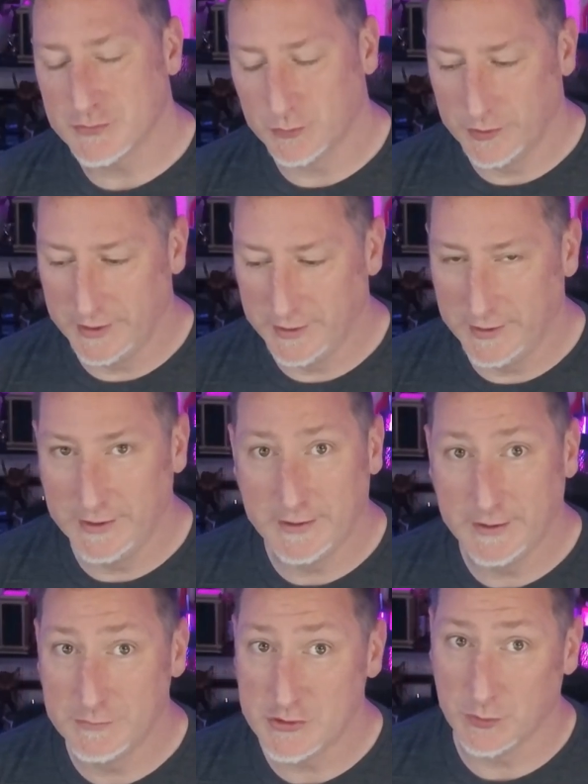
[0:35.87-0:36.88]
when it
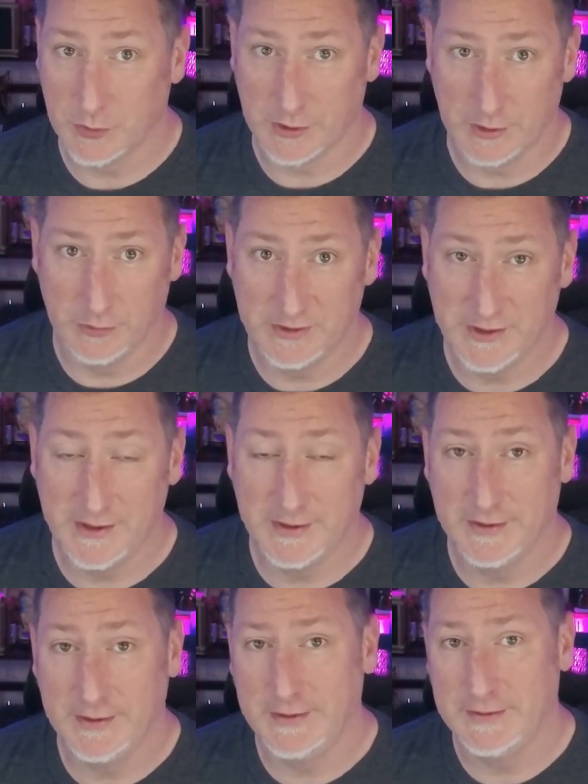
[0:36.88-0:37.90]
comes to working with
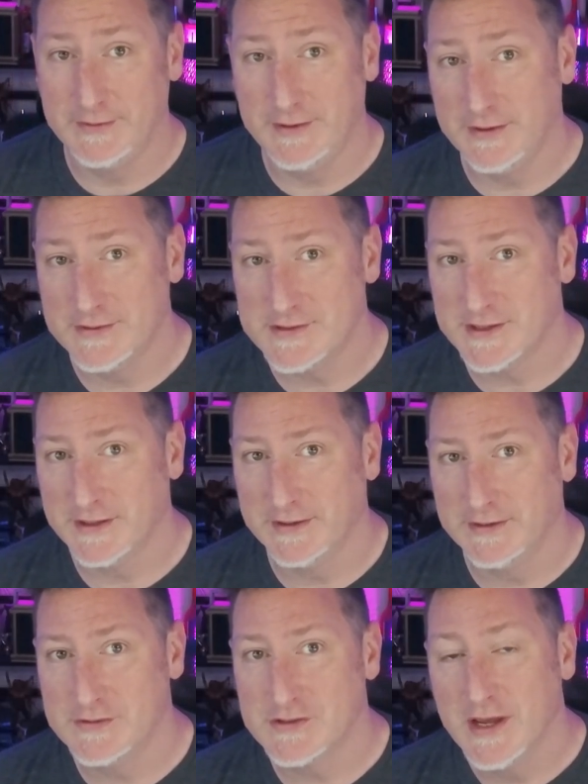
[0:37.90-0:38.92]
data and data
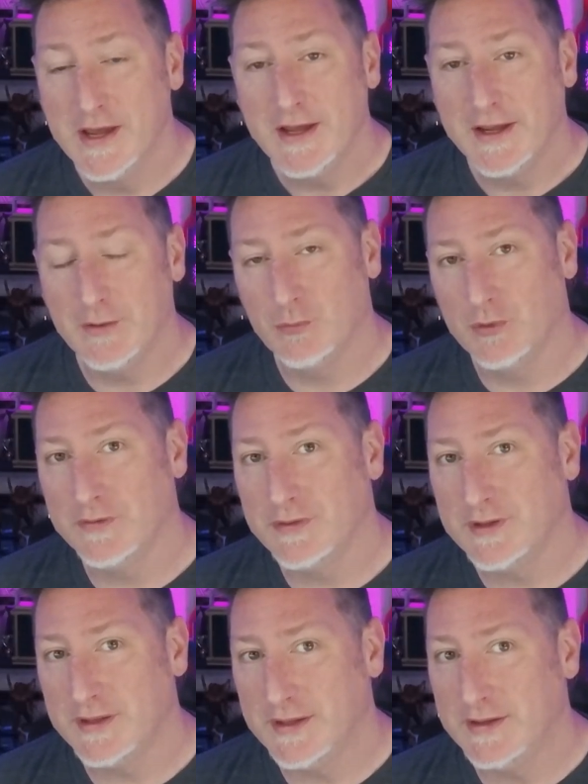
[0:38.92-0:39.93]
science. And one of
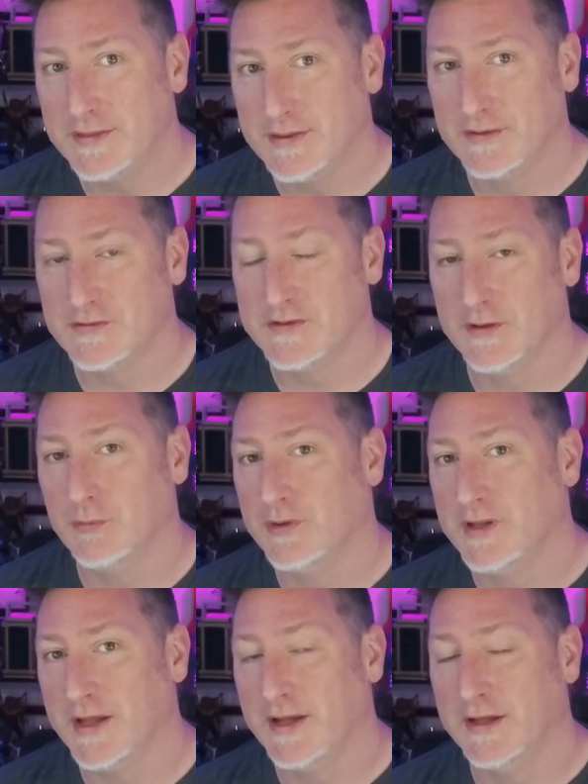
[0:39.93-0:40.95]
the key things that
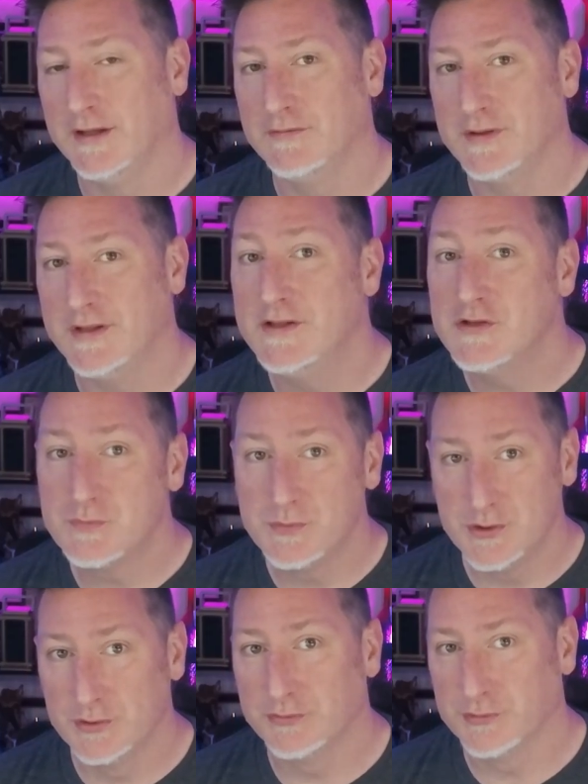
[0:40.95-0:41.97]
we have is
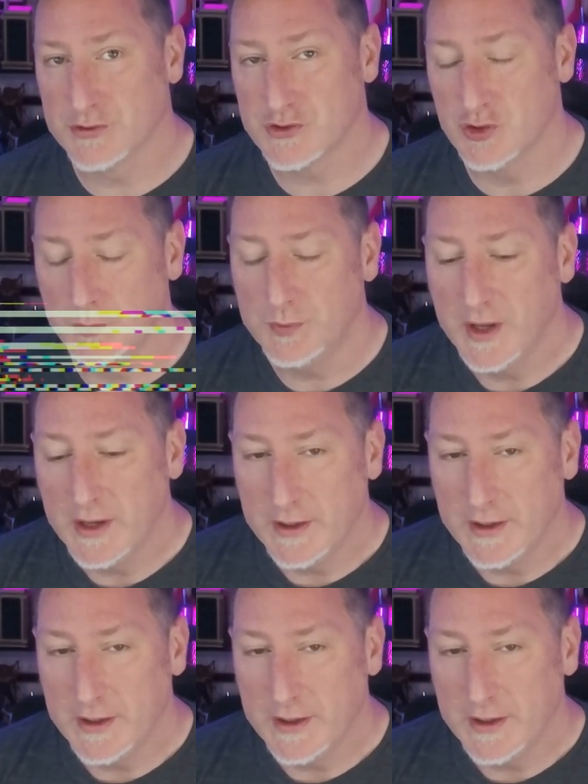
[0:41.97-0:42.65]
Beautiful Soup.